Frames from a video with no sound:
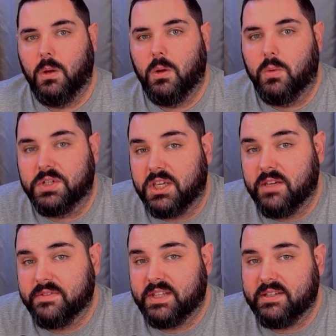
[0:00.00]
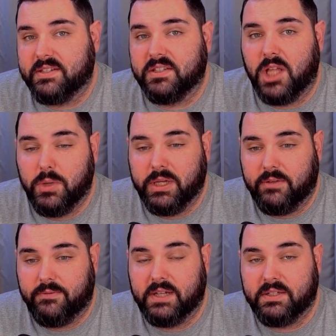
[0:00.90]
which gives that slowing
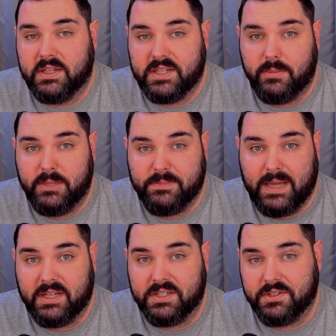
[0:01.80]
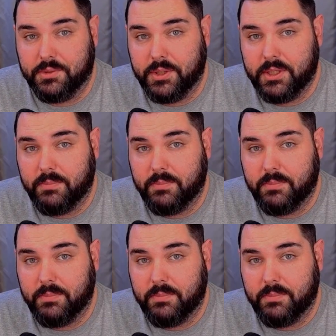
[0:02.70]
effect as enemies pass through it,